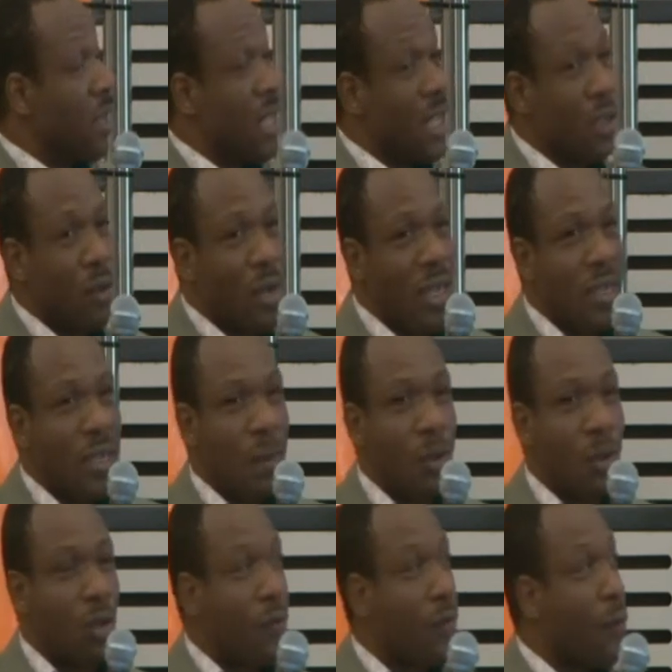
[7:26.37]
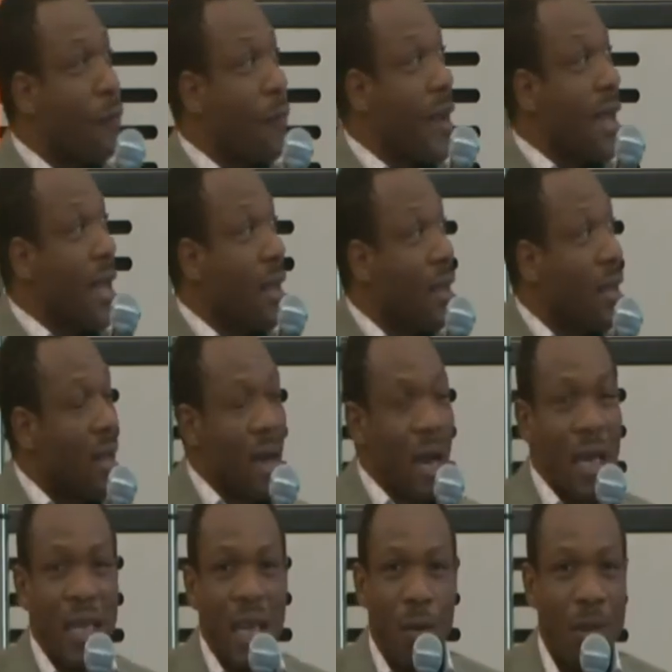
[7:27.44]
It's not a substitute for fair
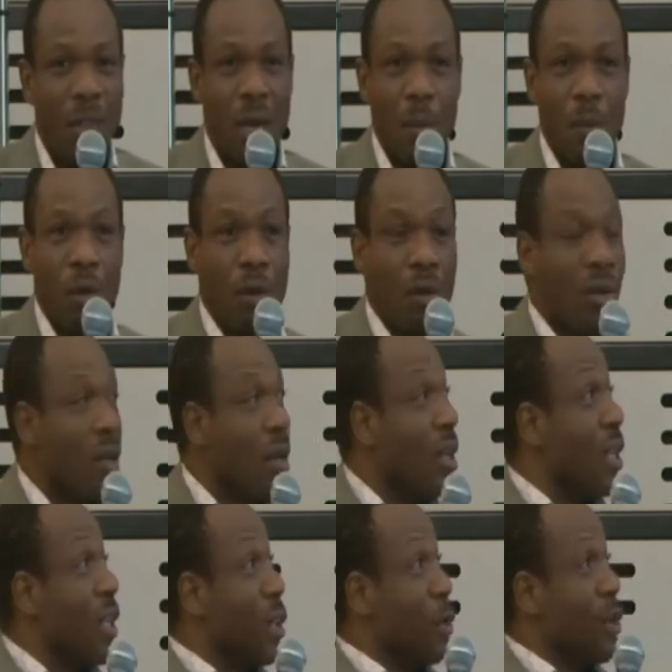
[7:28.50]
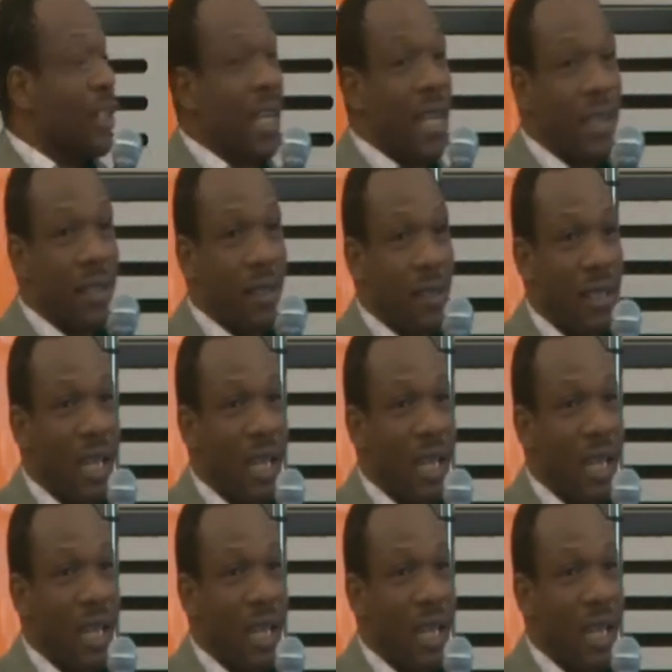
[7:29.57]
and equitable negotiation.